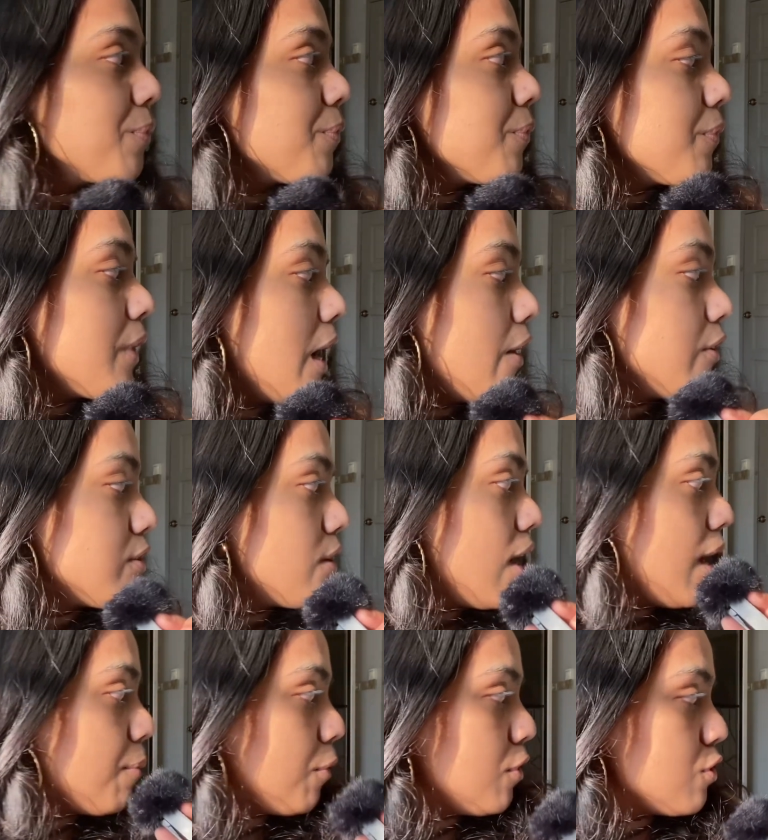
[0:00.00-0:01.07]
yeah, so
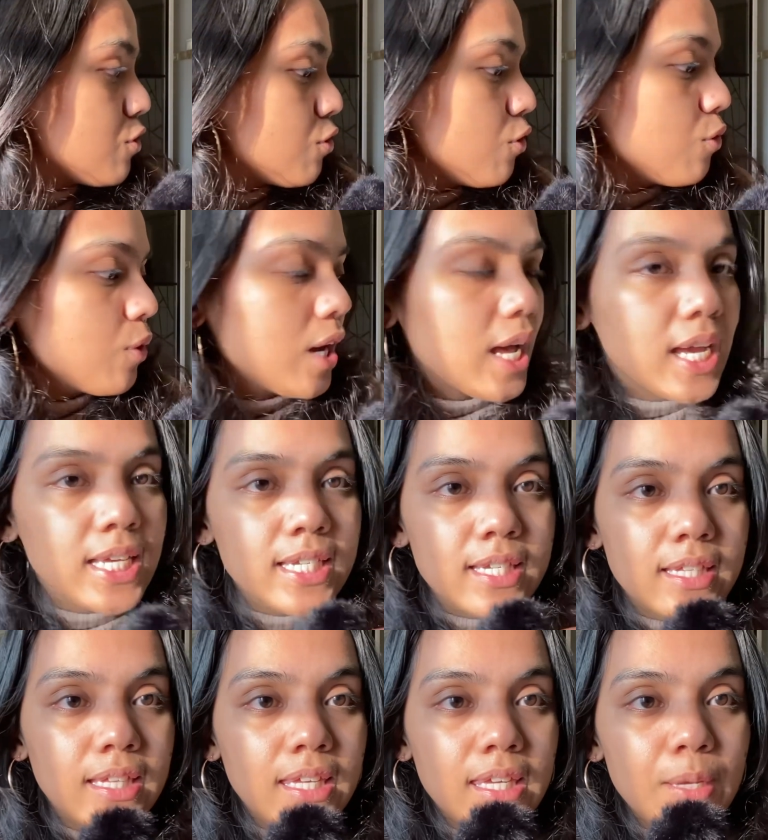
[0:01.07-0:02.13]
I'm gonna show you guys
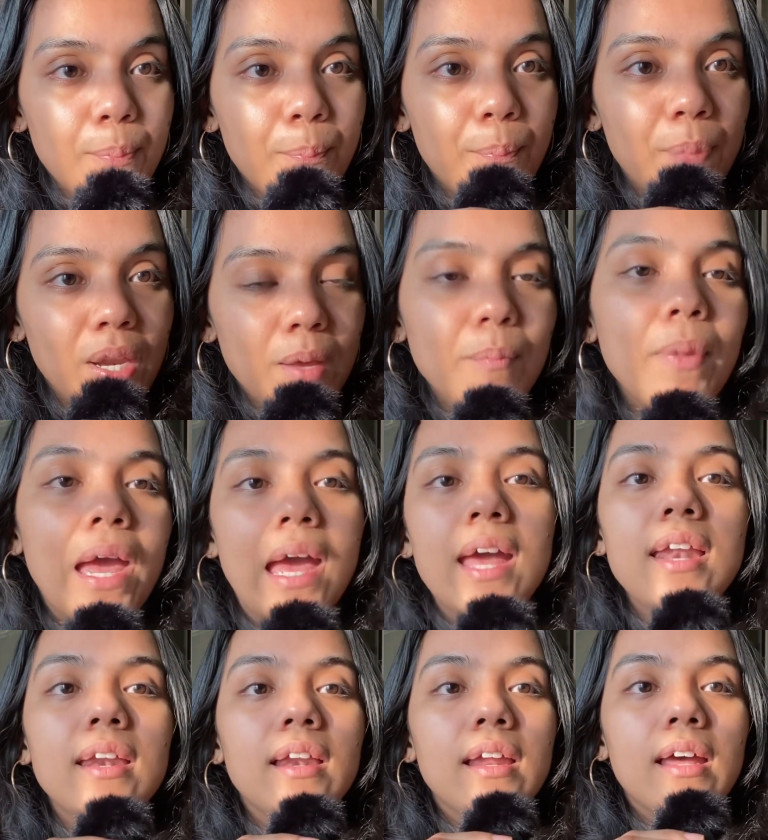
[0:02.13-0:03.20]
the play mat,